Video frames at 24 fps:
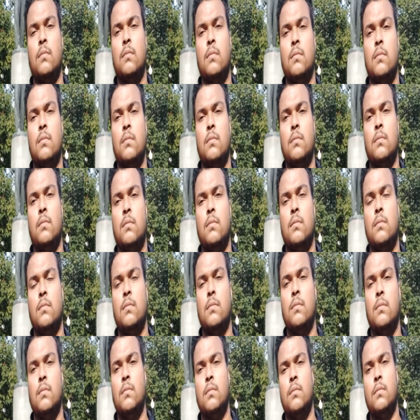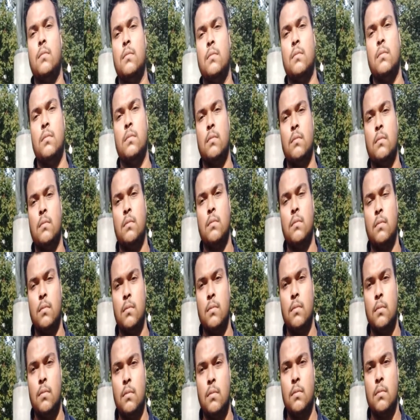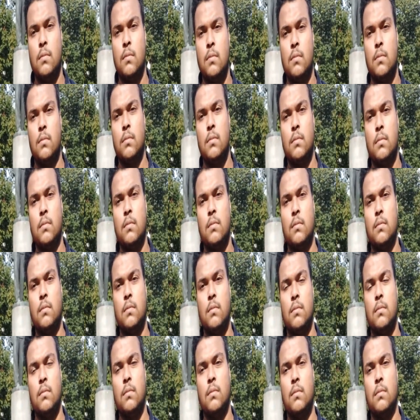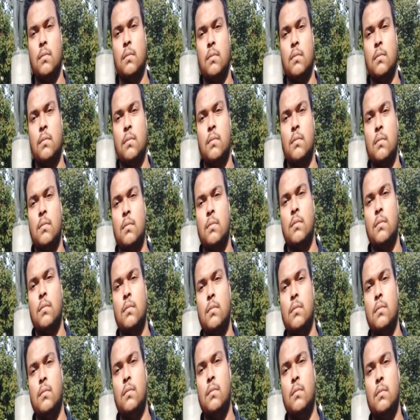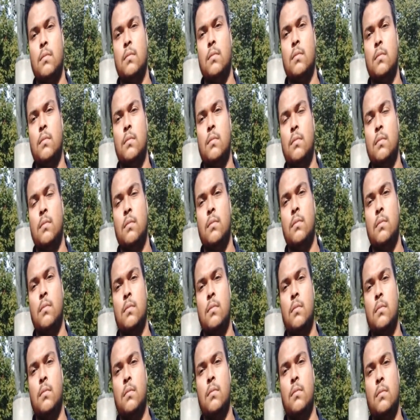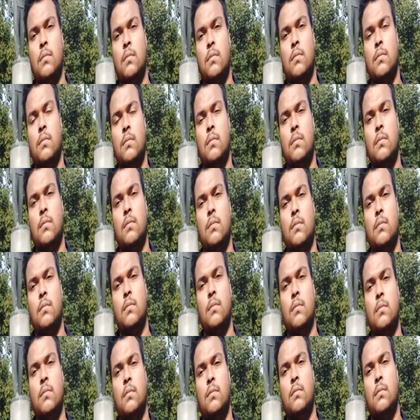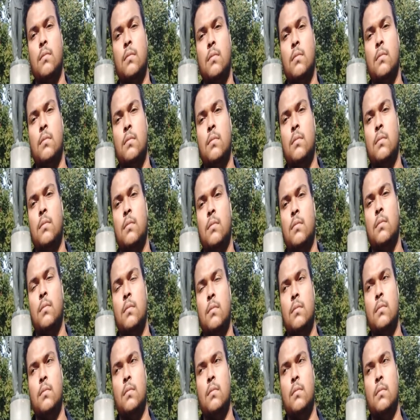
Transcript: The person shown says nothing.